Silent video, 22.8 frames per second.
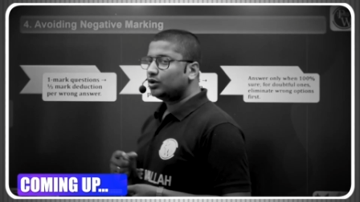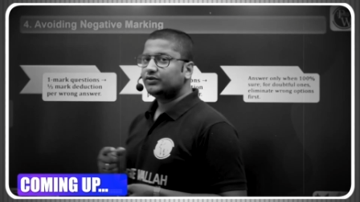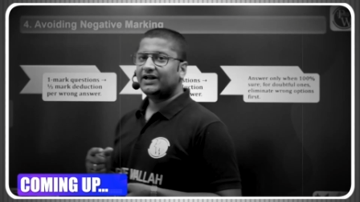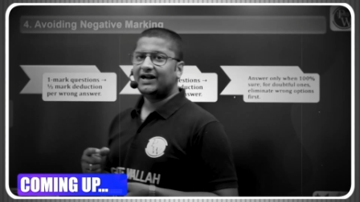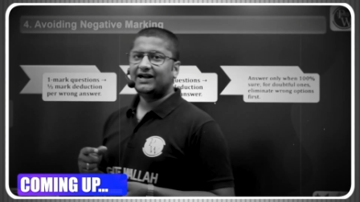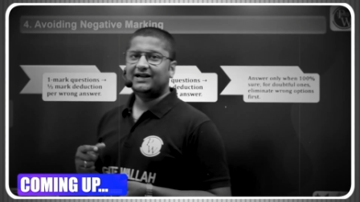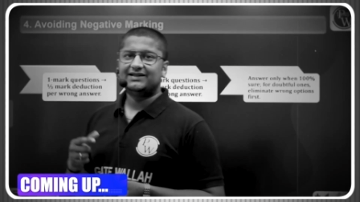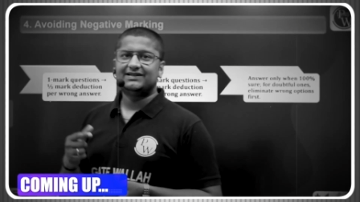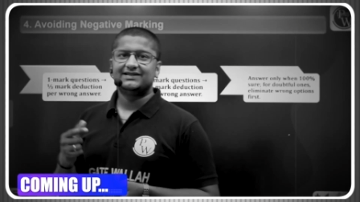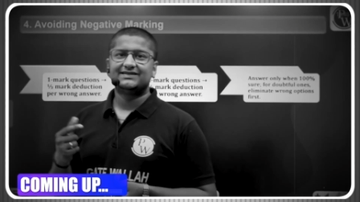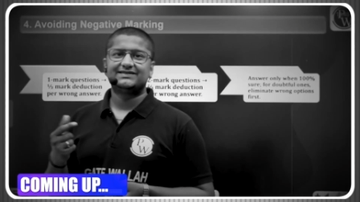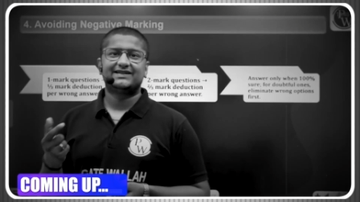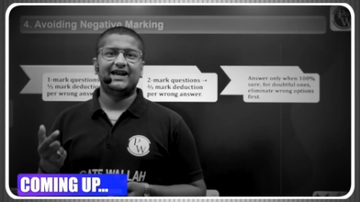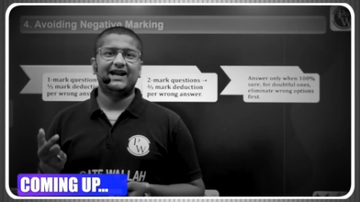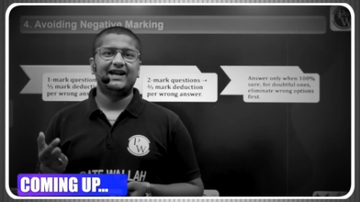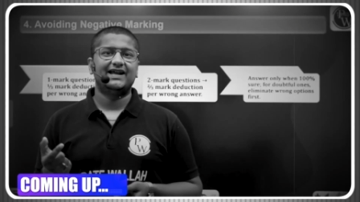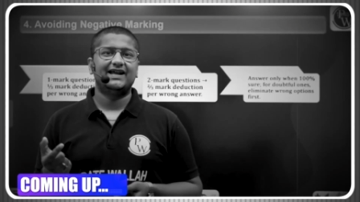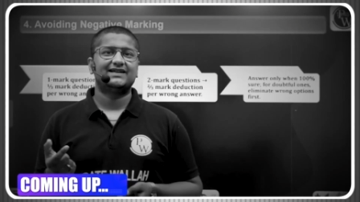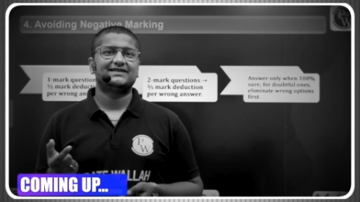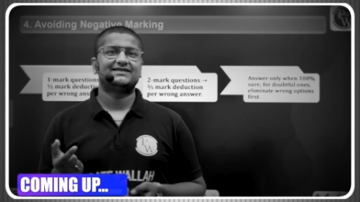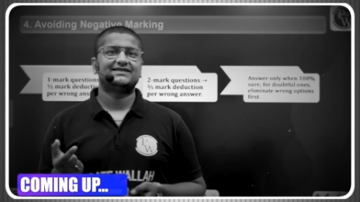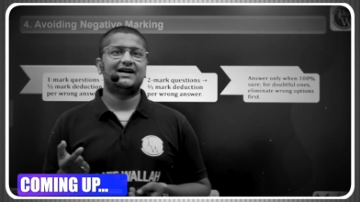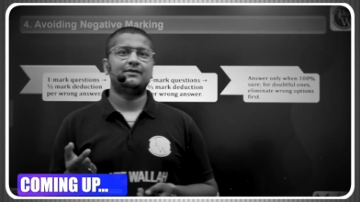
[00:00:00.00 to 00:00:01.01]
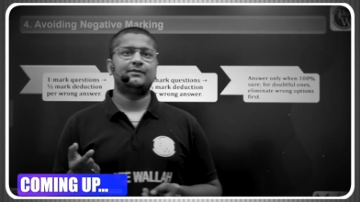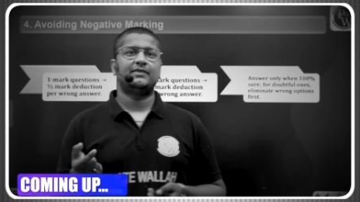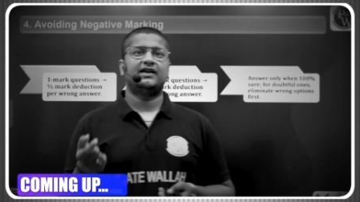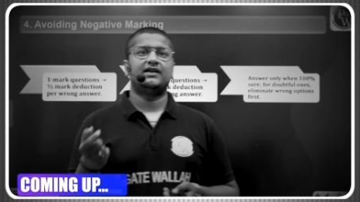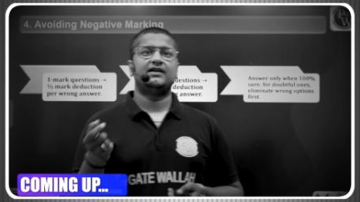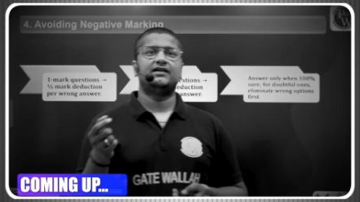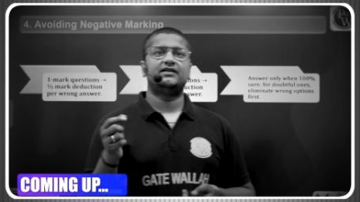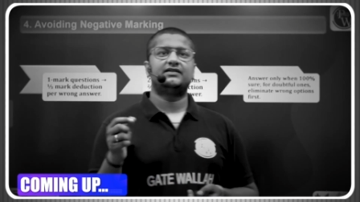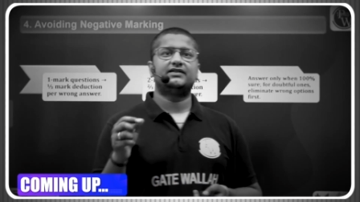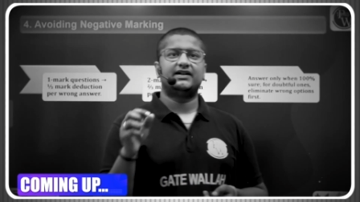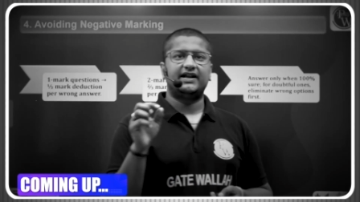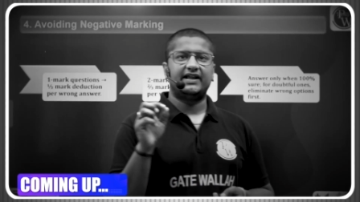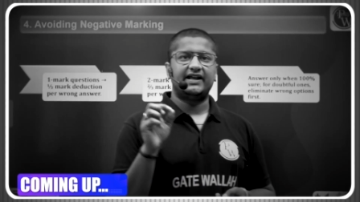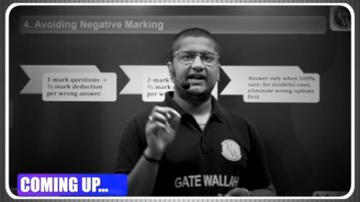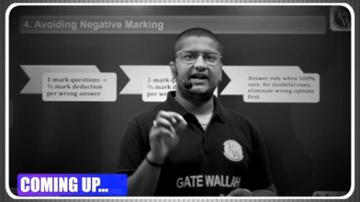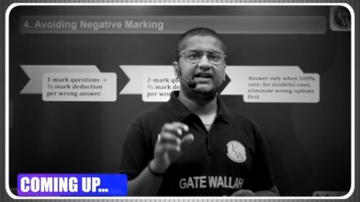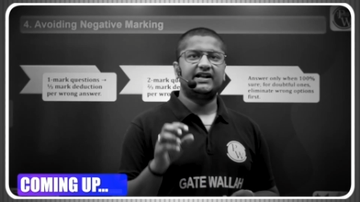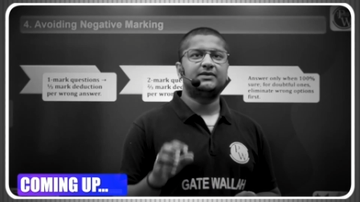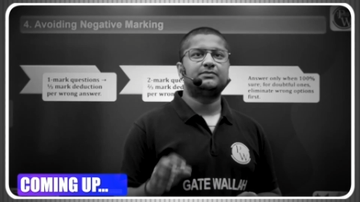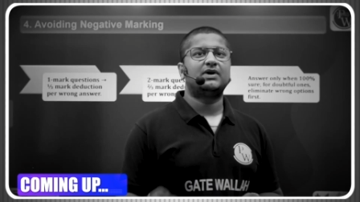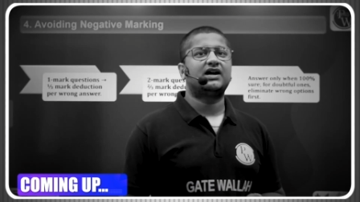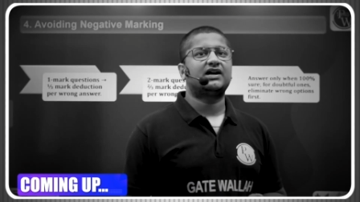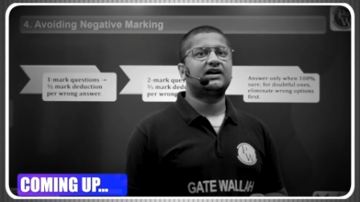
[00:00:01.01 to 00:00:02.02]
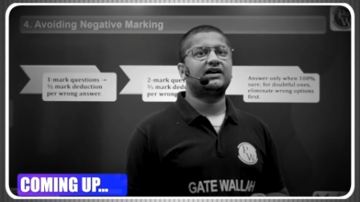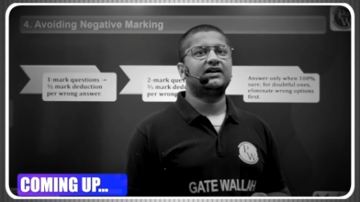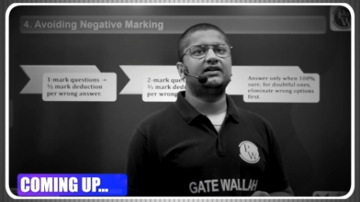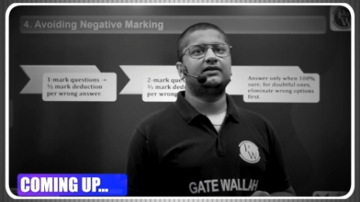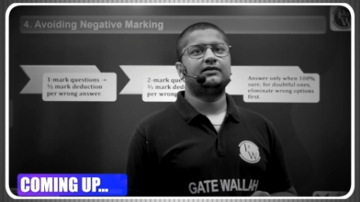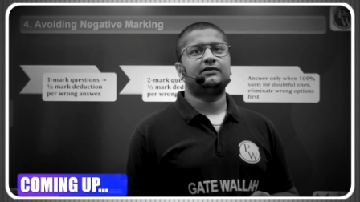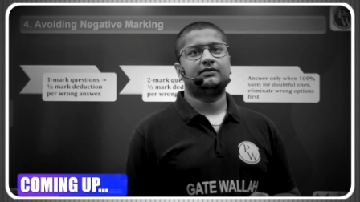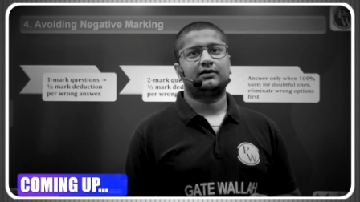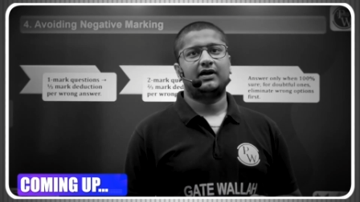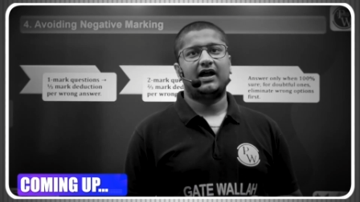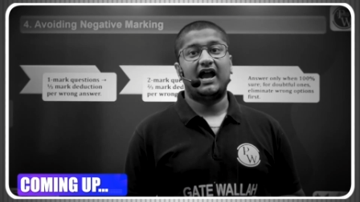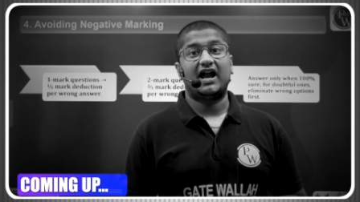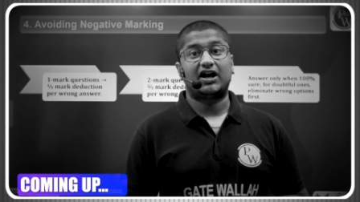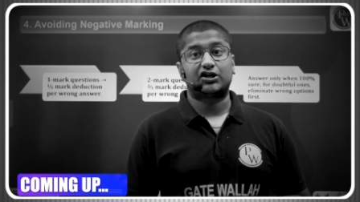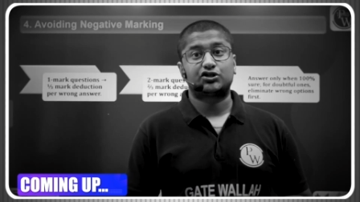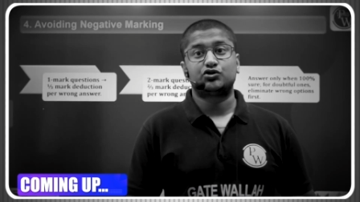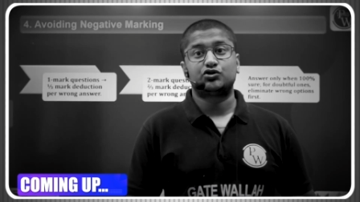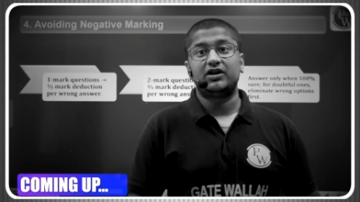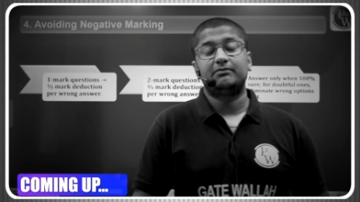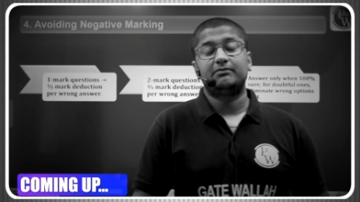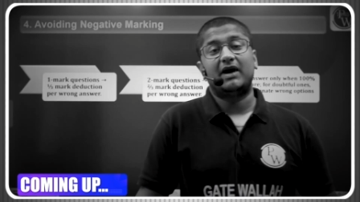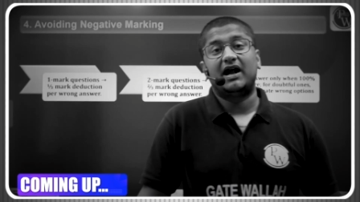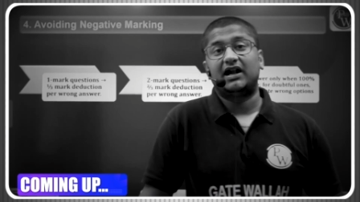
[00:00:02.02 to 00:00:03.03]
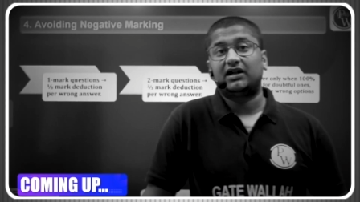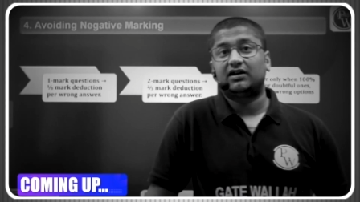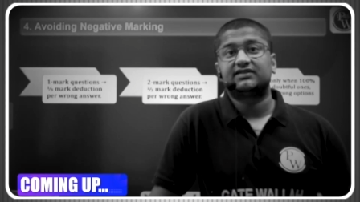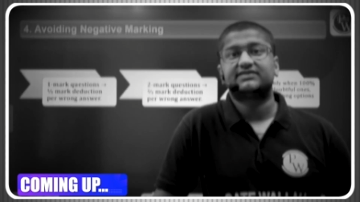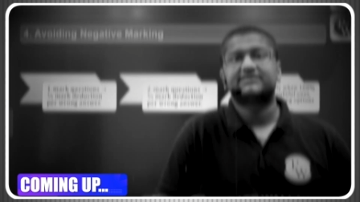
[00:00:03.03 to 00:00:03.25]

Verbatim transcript: that this gate exam here the negative marking actually matters a